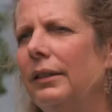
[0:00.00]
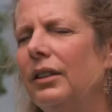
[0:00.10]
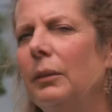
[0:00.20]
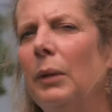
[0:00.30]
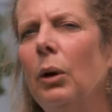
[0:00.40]

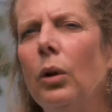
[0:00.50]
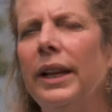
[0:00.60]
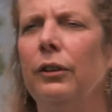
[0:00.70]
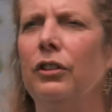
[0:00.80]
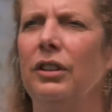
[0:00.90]
It's like my whole
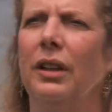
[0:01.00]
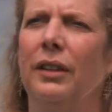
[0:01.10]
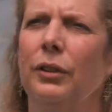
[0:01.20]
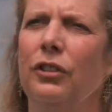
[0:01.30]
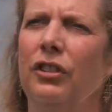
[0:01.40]
energy
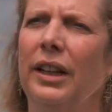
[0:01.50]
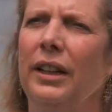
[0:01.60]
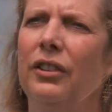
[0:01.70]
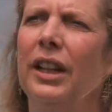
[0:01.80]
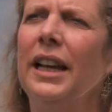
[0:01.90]
levels
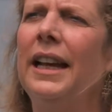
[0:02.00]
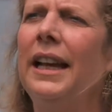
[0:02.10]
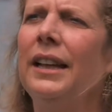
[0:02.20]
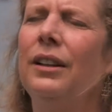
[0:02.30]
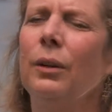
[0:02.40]
changed.
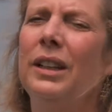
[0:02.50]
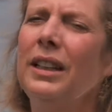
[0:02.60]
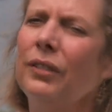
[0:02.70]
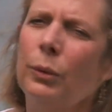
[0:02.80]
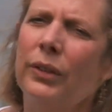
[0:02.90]
And
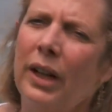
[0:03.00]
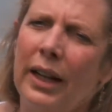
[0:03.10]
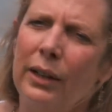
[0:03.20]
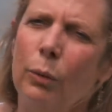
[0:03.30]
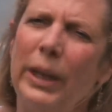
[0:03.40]
even with a
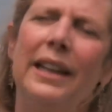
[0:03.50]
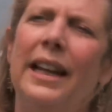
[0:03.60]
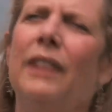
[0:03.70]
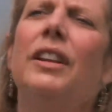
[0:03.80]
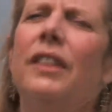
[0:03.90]
higher weight,
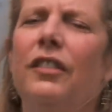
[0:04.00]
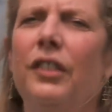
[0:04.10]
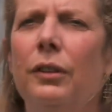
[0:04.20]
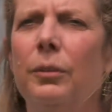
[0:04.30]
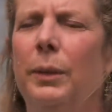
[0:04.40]
everything
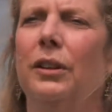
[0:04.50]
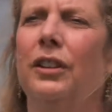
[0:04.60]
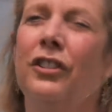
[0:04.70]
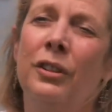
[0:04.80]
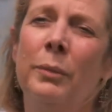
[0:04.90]
feels better
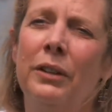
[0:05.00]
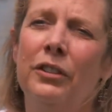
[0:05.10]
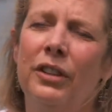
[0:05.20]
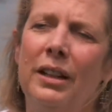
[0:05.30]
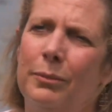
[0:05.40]
because you're in better
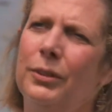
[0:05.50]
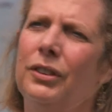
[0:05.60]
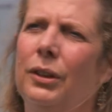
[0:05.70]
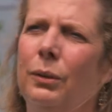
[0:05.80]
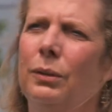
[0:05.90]
shape.
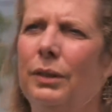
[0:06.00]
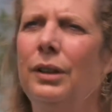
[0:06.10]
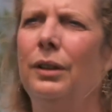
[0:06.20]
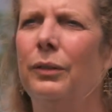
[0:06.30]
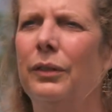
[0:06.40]
So,
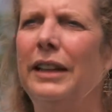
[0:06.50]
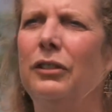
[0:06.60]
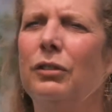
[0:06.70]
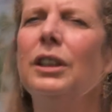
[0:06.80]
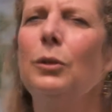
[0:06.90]

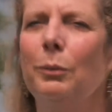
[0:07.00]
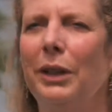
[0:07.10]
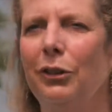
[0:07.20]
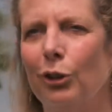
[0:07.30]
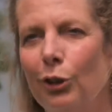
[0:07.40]
that's really what
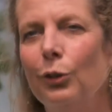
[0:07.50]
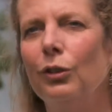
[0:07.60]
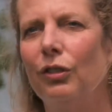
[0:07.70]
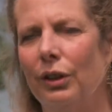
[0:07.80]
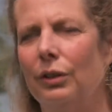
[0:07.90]
makes your
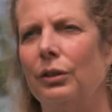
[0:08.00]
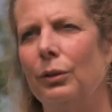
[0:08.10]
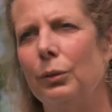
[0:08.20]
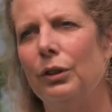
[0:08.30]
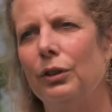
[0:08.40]
clothes feel
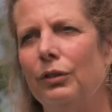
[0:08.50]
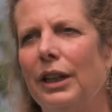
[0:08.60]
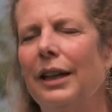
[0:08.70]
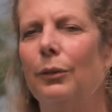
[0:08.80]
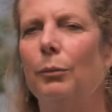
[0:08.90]
good, when you've
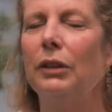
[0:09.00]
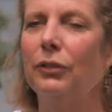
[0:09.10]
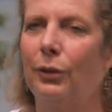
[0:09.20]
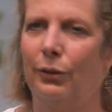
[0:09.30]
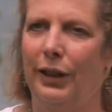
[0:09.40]
got
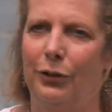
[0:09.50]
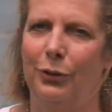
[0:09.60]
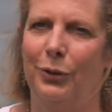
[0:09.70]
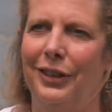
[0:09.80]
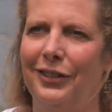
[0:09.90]
muscle around
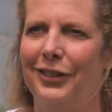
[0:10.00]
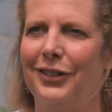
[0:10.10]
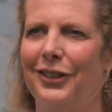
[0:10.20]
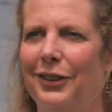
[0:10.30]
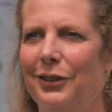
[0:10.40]
your waist
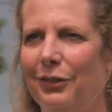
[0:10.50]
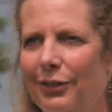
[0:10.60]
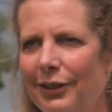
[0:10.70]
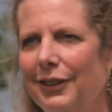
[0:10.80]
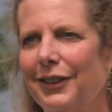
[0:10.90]
instead of
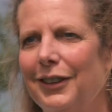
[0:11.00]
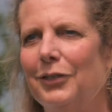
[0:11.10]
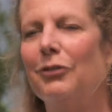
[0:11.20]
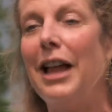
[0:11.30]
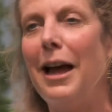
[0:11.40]

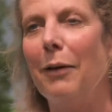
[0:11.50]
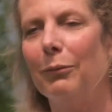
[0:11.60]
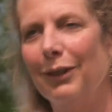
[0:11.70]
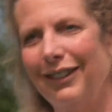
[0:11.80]
flab.